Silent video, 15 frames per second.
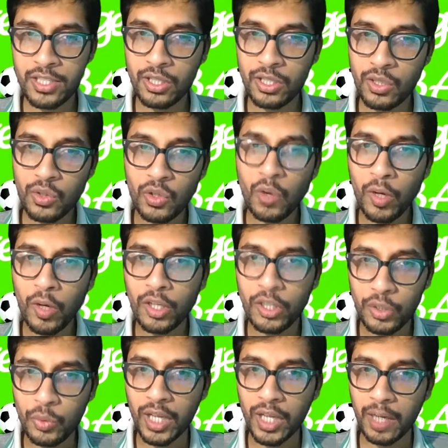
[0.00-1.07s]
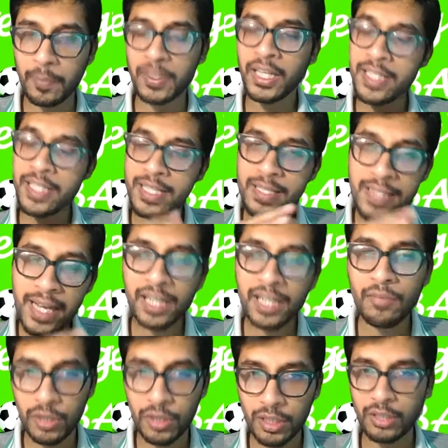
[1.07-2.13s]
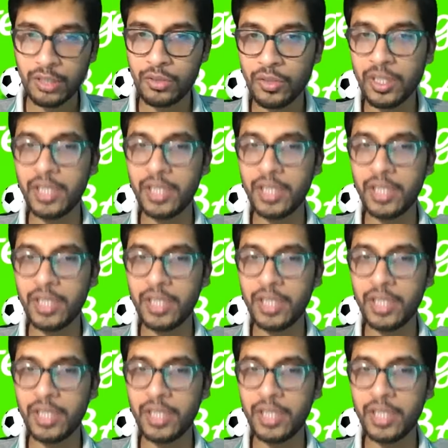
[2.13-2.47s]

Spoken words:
So you don't want to do that. But that's exactly what they did today.